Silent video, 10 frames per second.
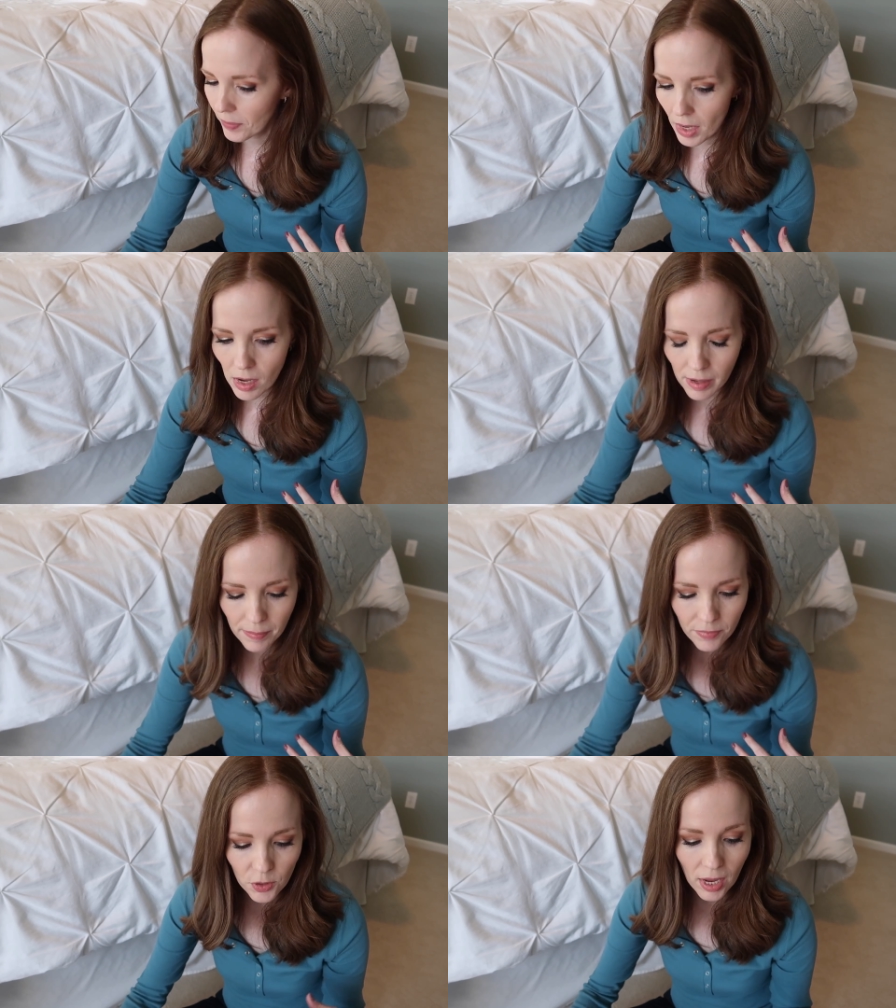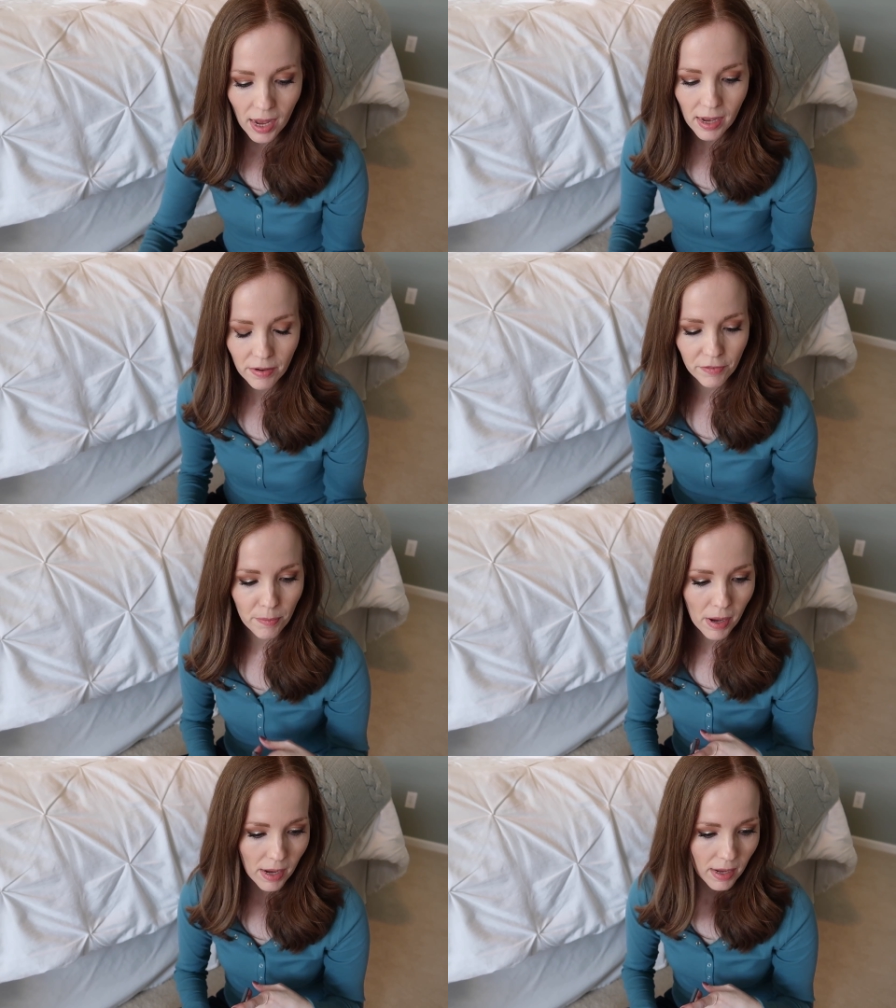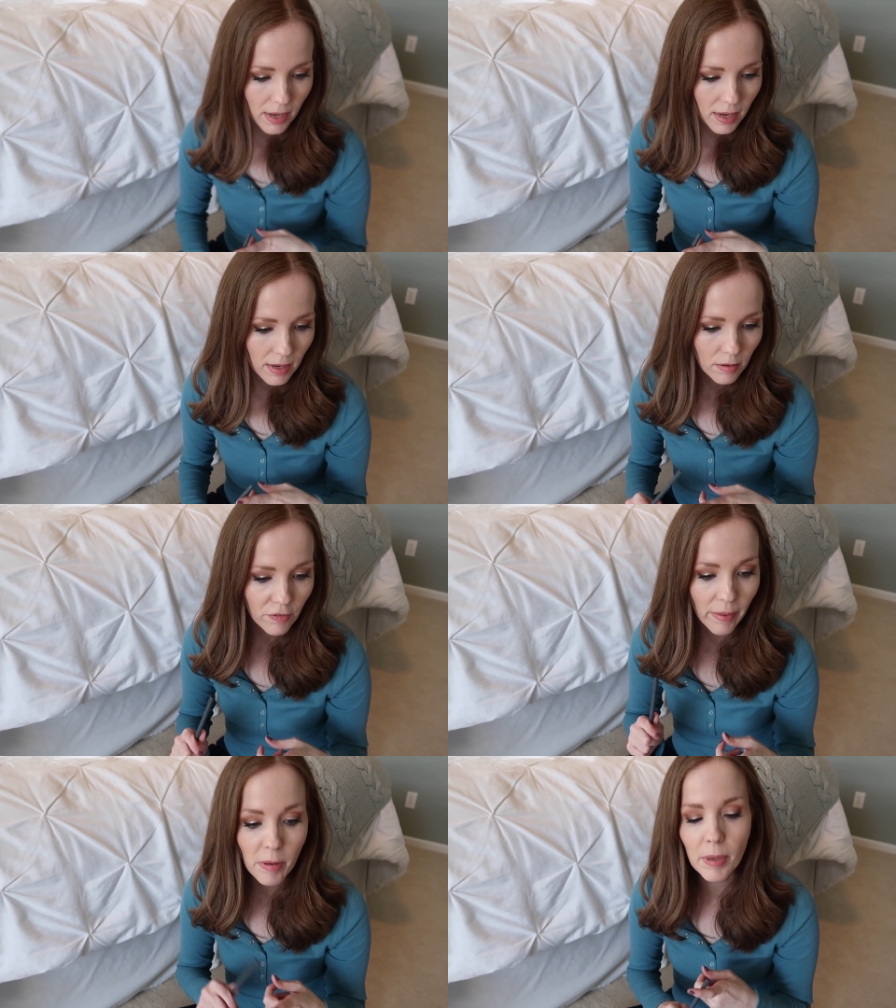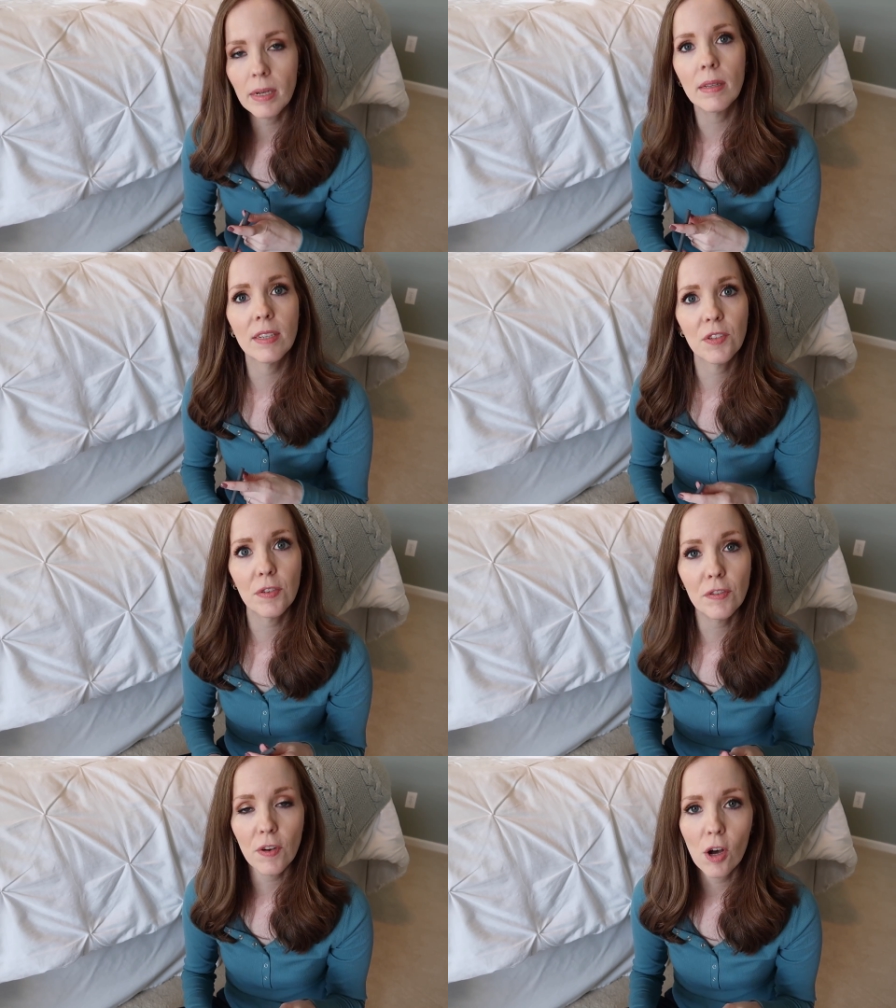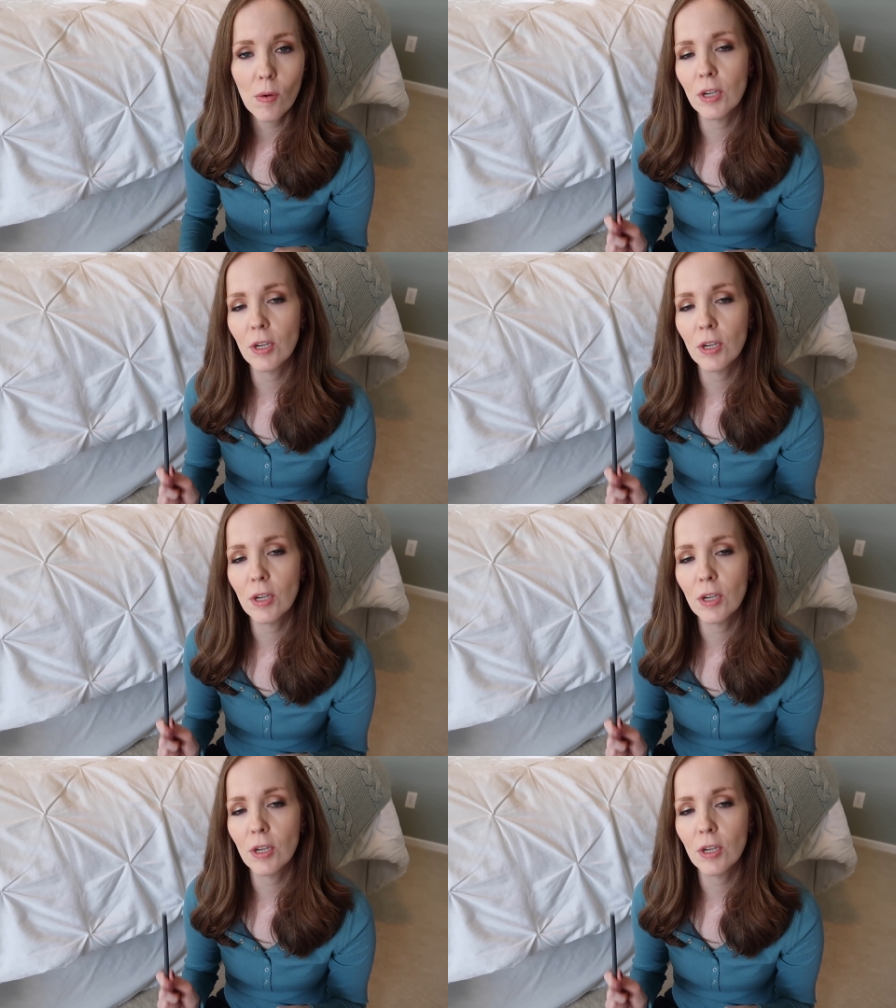Um, so I have my family bucket list for fall,